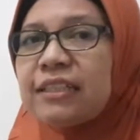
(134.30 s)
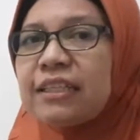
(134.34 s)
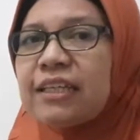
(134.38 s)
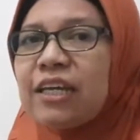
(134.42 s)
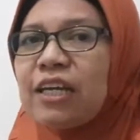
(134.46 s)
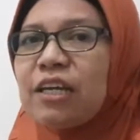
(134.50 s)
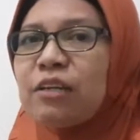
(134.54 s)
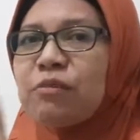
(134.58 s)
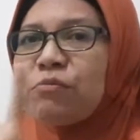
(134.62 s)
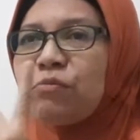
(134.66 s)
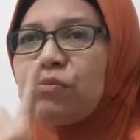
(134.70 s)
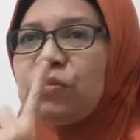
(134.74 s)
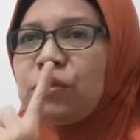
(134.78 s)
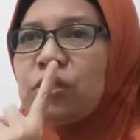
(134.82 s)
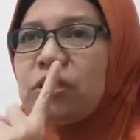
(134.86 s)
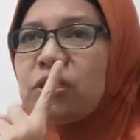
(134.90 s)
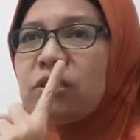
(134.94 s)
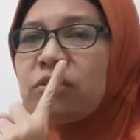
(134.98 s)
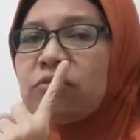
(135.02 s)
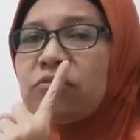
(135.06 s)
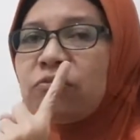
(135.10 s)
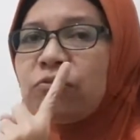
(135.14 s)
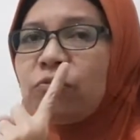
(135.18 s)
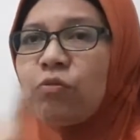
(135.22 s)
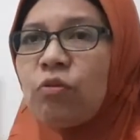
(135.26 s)
Can be
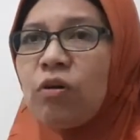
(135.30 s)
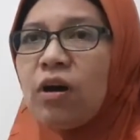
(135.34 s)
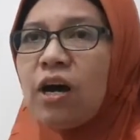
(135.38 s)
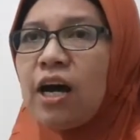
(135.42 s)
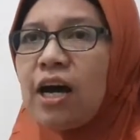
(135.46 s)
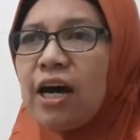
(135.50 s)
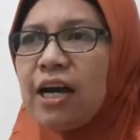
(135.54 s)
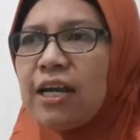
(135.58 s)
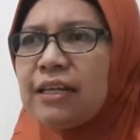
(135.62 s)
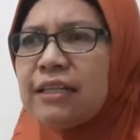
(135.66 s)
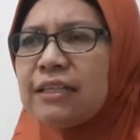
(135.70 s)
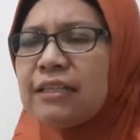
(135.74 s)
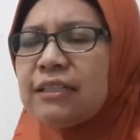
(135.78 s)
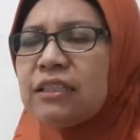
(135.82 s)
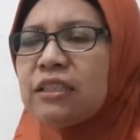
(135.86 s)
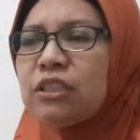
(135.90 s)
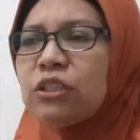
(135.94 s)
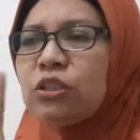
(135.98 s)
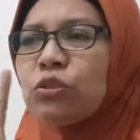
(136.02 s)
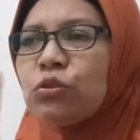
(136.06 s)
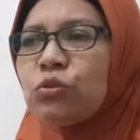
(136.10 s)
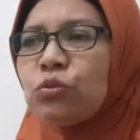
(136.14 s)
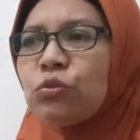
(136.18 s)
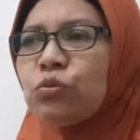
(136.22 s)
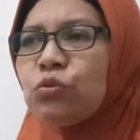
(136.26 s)
1,
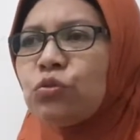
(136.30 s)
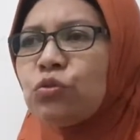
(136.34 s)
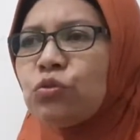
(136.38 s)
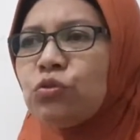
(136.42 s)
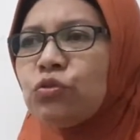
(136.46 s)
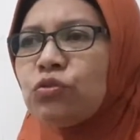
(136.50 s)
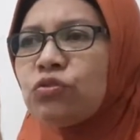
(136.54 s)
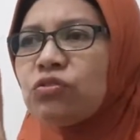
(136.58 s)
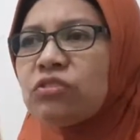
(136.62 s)
2,